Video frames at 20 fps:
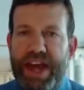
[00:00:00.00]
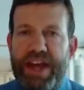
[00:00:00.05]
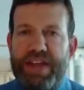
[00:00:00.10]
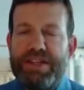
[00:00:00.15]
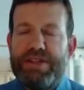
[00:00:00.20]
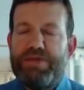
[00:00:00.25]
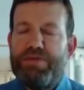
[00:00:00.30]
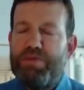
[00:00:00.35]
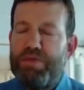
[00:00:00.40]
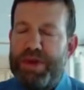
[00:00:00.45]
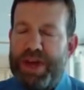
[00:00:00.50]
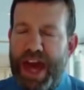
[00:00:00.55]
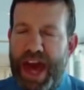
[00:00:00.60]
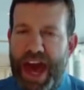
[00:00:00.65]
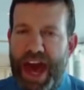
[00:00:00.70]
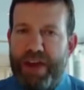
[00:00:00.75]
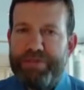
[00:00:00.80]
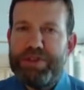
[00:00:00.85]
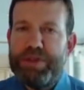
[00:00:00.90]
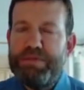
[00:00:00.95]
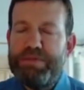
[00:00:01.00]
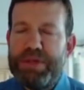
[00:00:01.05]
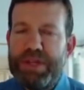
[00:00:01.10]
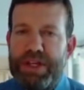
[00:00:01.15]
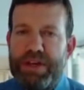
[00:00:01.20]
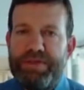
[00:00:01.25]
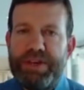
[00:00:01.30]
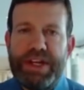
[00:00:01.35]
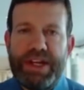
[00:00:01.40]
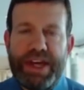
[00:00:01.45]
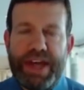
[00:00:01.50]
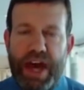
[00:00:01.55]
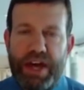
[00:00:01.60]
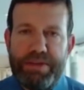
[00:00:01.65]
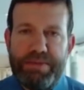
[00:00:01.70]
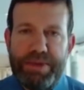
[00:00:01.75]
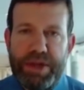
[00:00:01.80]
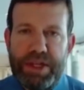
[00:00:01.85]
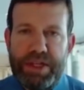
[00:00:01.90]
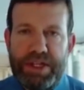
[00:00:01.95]
end, we have to believe in
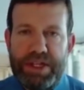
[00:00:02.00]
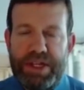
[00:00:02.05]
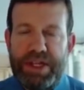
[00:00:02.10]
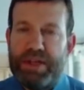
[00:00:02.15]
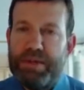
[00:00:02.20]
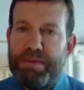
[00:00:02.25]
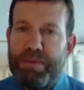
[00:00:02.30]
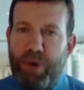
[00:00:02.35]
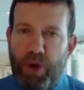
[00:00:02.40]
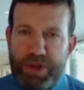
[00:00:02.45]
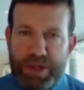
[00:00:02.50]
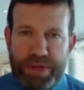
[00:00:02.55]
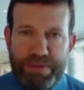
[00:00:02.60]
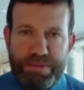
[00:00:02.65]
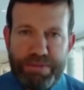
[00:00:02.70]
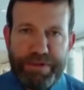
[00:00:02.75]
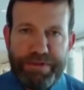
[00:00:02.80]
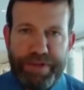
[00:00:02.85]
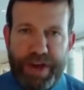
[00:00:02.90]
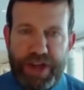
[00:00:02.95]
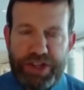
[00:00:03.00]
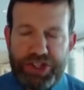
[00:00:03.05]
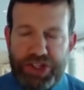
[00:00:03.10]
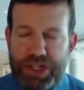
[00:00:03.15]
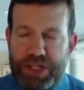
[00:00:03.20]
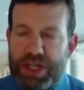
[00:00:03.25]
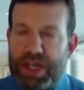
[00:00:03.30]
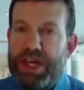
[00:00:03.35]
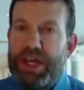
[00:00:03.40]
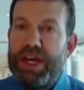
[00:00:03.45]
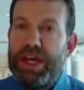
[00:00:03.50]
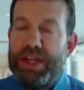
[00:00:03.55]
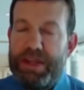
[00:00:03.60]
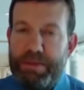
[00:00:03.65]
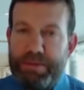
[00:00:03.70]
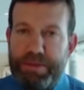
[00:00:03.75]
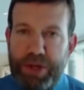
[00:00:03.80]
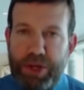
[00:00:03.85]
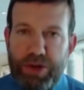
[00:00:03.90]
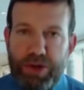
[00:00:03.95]
accountability in the polling profession, in
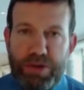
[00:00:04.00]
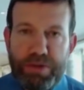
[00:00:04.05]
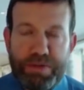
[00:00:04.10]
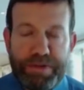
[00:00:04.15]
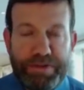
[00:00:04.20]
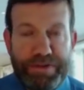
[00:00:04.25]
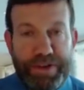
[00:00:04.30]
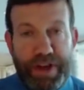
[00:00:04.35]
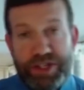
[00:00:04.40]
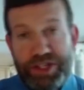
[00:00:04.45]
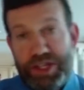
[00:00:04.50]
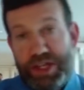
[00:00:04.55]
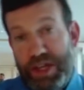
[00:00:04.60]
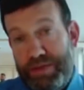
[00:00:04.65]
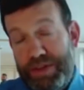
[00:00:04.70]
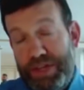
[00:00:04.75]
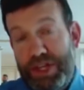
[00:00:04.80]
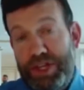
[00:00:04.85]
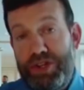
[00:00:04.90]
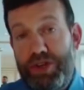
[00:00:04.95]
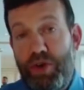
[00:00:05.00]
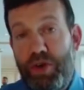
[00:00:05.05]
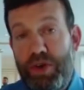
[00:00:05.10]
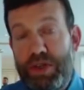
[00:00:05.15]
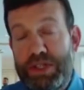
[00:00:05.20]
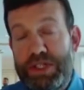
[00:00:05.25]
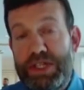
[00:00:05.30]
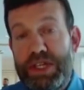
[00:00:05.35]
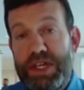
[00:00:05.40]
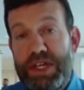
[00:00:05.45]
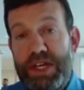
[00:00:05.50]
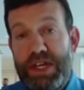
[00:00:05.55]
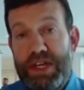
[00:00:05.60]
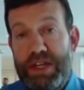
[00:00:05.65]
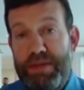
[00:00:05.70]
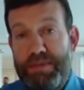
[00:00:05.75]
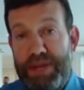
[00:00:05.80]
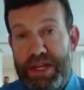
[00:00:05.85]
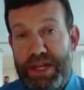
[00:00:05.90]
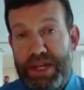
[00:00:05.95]
the political profession, even in yours,
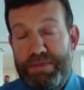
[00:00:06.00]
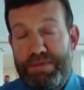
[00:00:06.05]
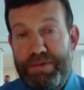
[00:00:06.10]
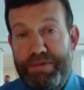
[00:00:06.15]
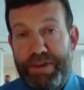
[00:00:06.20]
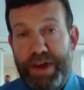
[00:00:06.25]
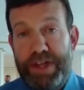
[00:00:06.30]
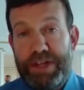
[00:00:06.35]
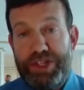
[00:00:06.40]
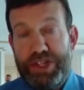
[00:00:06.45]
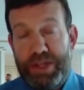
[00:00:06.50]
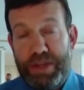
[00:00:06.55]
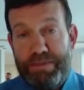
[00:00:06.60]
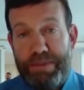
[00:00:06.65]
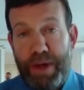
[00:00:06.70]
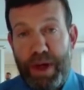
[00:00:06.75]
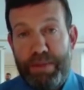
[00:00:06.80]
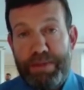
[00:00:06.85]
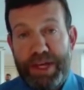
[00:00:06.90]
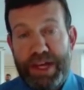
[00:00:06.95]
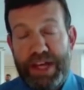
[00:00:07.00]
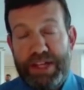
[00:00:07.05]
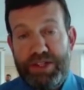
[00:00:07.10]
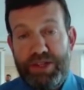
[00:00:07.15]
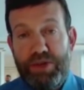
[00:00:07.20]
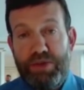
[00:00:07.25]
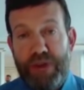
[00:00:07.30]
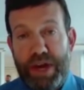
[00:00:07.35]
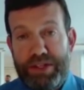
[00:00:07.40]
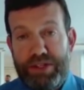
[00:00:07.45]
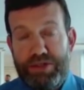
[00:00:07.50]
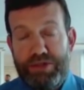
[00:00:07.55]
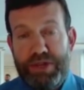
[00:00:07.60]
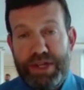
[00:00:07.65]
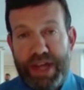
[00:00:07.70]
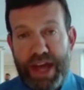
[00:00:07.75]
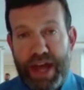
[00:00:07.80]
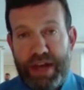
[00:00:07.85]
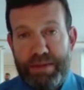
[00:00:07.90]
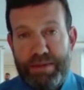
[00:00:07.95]
in the media profession. The public has the right to
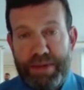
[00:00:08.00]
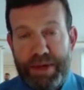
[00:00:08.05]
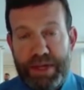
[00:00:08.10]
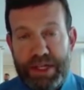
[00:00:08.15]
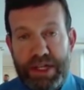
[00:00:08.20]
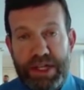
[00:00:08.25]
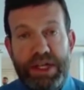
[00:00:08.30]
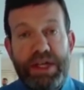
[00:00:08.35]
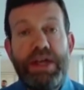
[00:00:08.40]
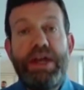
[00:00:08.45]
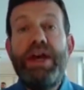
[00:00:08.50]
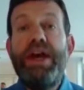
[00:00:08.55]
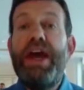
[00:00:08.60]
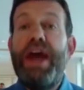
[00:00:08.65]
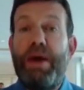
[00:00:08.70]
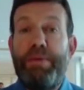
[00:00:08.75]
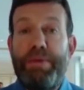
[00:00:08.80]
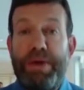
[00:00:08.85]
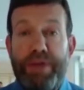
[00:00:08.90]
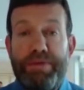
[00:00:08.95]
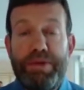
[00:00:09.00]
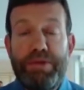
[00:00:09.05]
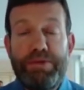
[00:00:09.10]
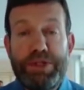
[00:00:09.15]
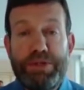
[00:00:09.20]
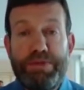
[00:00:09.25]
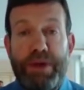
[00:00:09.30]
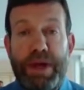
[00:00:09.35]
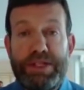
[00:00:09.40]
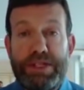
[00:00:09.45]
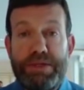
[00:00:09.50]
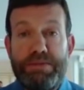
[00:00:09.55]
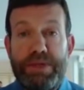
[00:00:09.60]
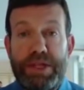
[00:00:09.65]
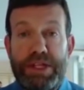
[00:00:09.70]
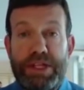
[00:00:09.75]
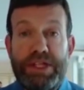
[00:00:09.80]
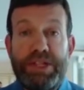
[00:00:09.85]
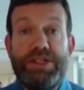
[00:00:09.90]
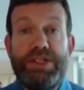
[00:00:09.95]
accountability, and we have the
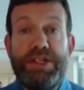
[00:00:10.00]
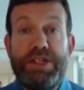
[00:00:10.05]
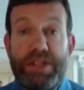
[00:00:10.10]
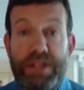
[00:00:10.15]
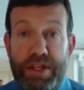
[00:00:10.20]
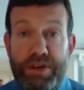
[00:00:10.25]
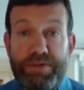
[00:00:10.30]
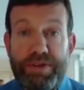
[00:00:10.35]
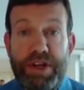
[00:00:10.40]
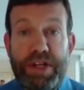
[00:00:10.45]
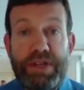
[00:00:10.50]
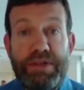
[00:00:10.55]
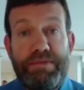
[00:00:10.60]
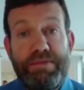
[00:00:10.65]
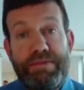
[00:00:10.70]
responsibility to deliver it.